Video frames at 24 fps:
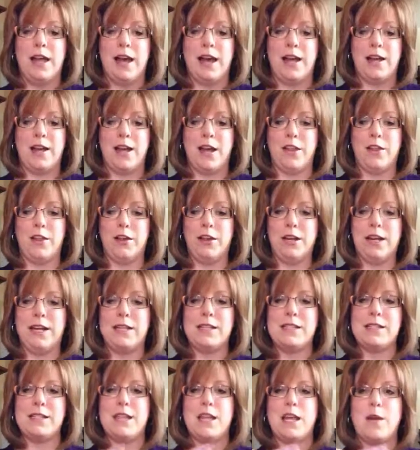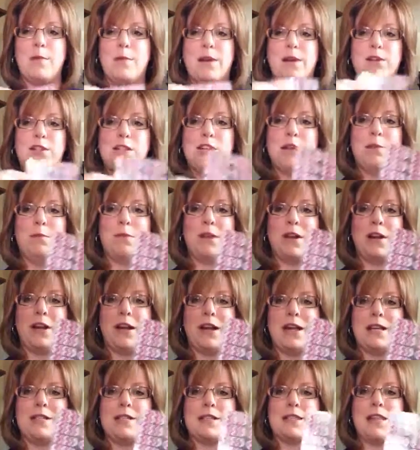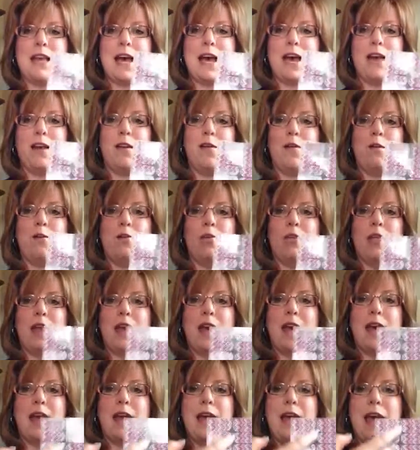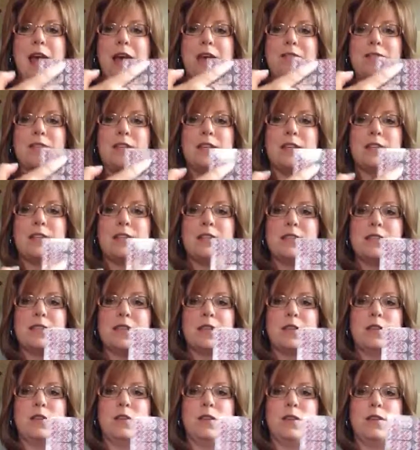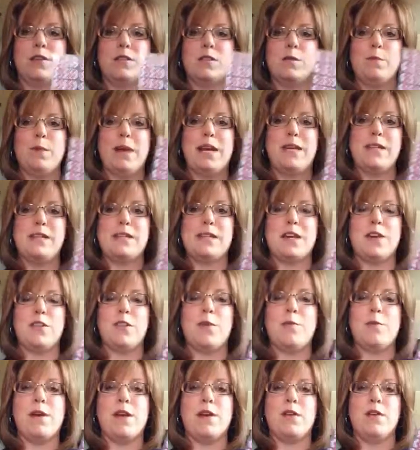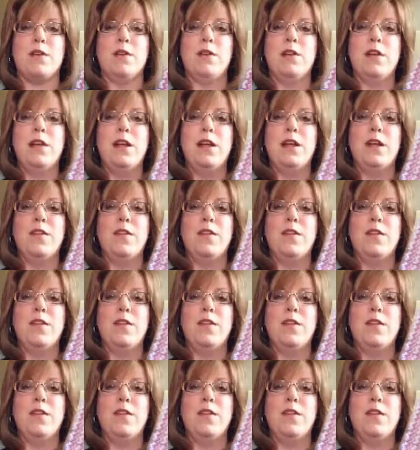Another nice thing about Jamberry is that they have this little space down the middle